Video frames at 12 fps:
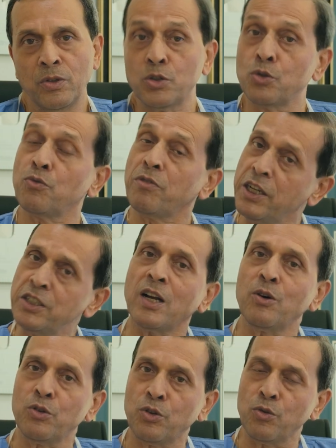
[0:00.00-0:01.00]
to reach
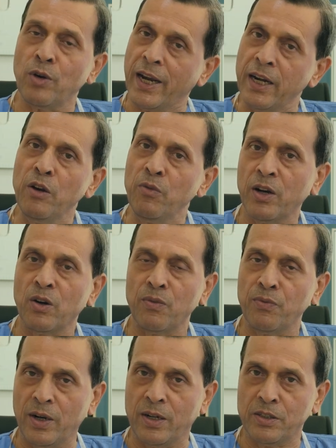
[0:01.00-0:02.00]
out to any one
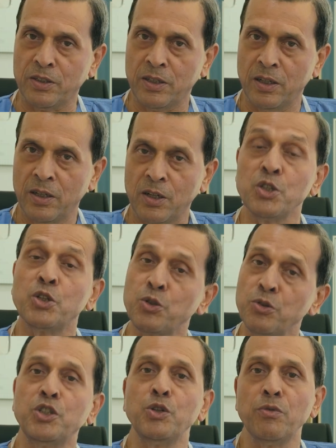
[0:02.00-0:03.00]
of us
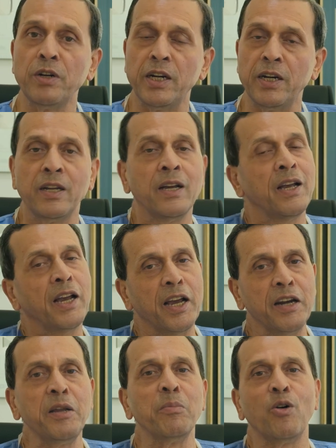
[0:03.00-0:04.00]
should you need
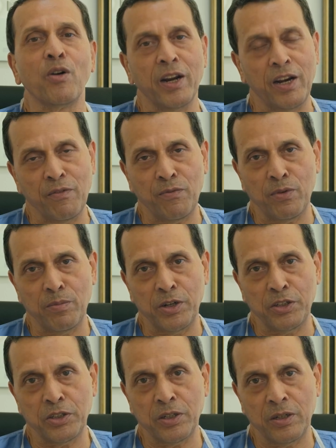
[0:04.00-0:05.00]
any more
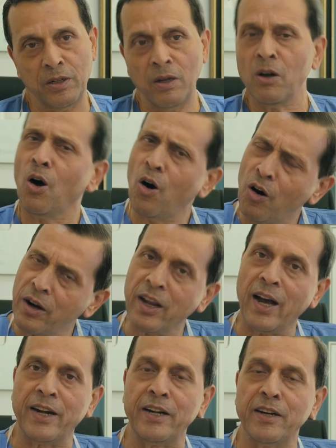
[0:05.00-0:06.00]
information or
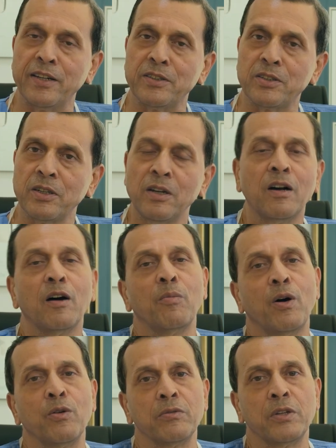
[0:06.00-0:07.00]
guidance
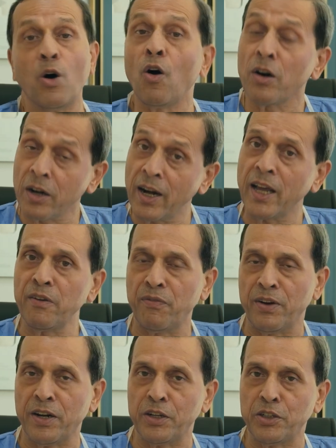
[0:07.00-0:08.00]
about the or
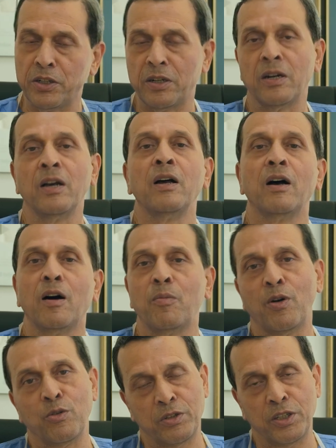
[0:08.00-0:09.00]
clarification
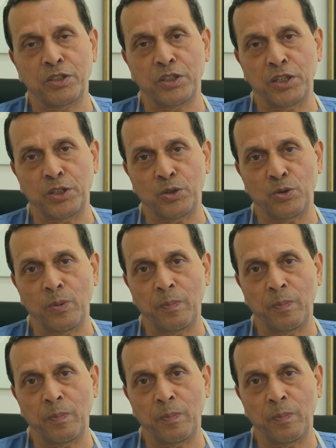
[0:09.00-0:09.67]
about this issue.